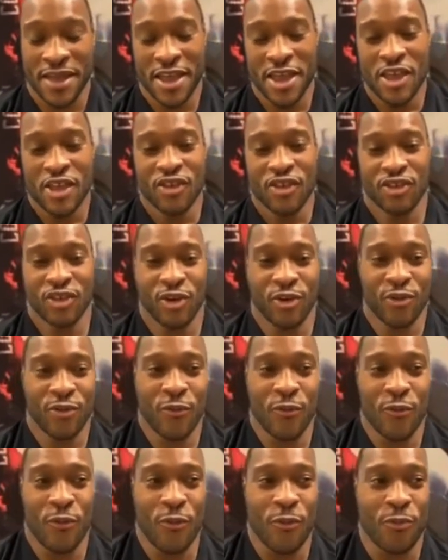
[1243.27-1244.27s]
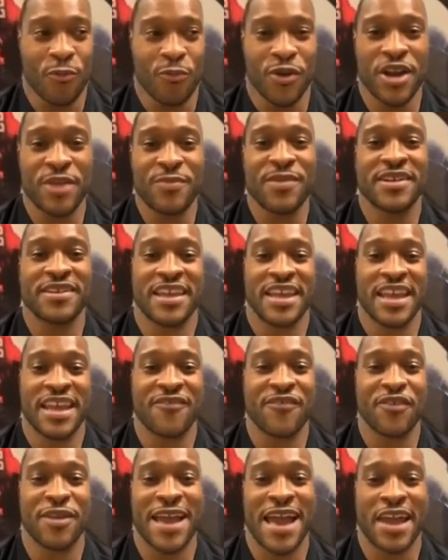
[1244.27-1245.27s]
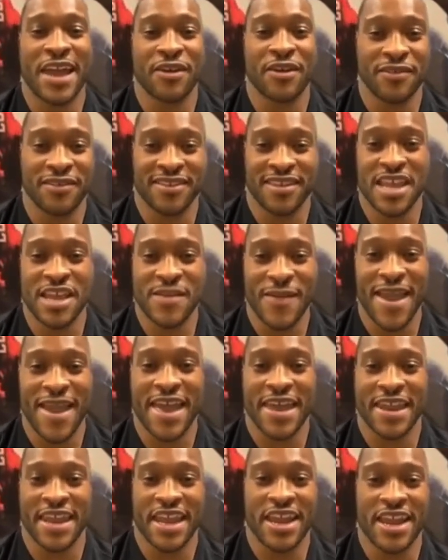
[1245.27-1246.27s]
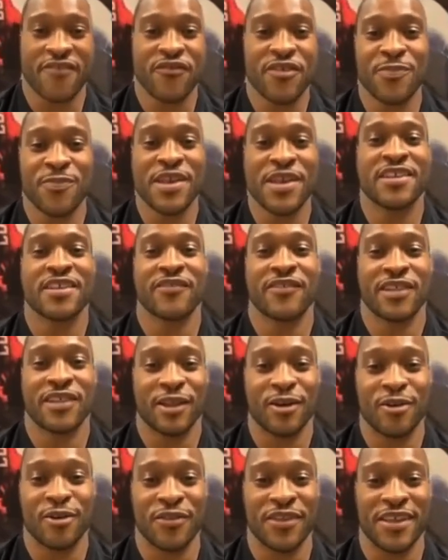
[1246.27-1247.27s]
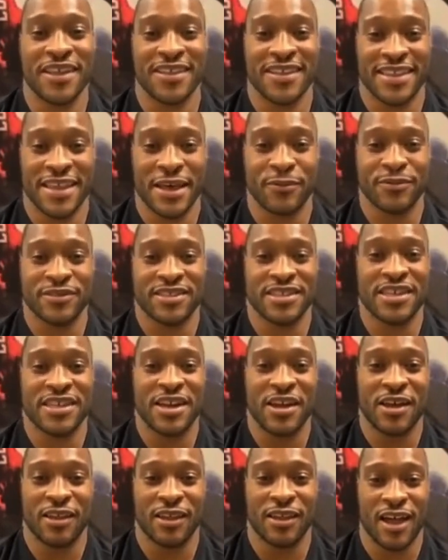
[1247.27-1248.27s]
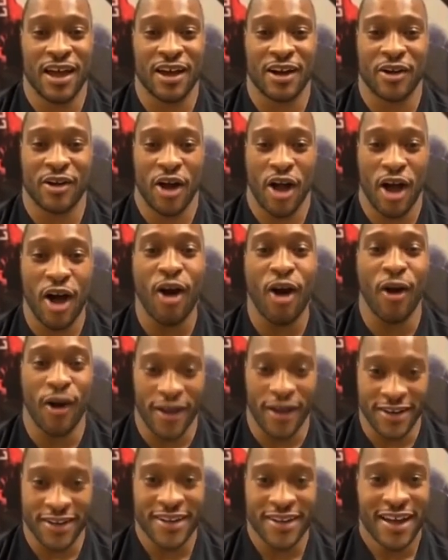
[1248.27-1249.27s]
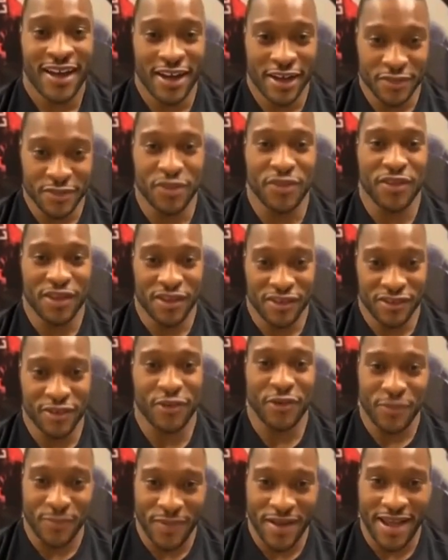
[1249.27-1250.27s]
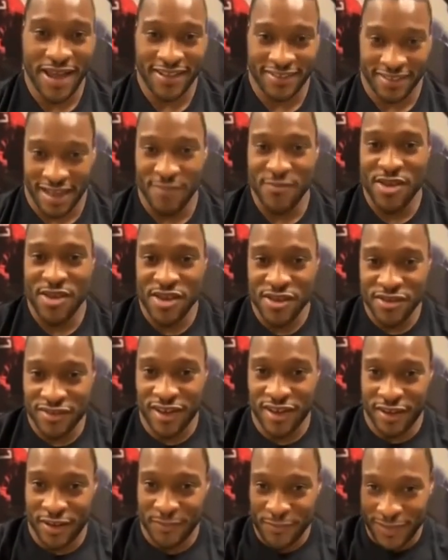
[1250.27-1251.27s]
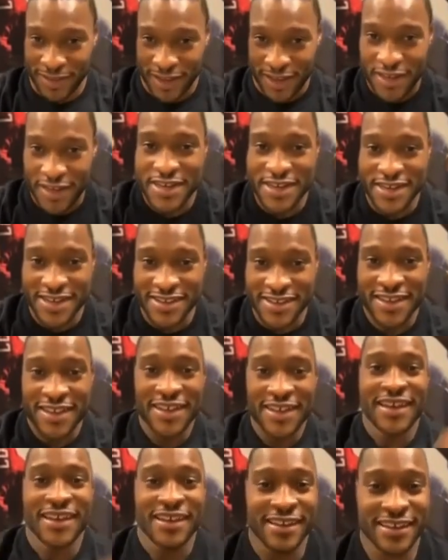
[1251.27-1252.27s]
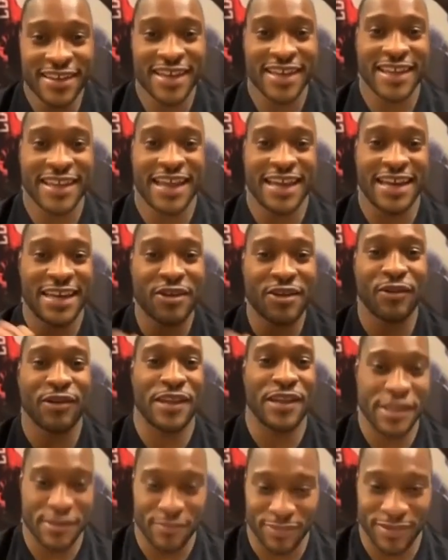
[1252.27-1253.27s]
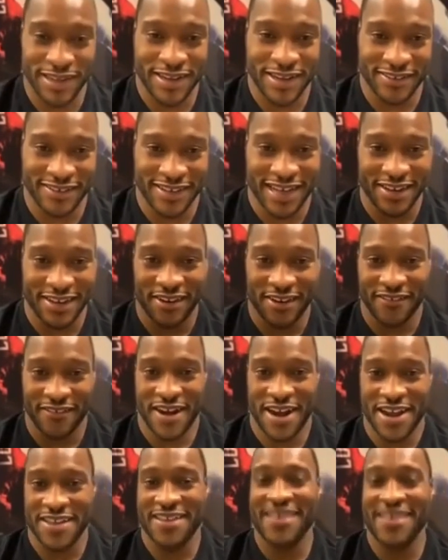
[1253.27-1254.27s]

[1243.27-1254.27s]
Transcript: So pretty much every guy on the team had every piece of clothing that was in their locker on under their shoulder pads. I mean, you're talking hoodies, looking like Little League players out there, right?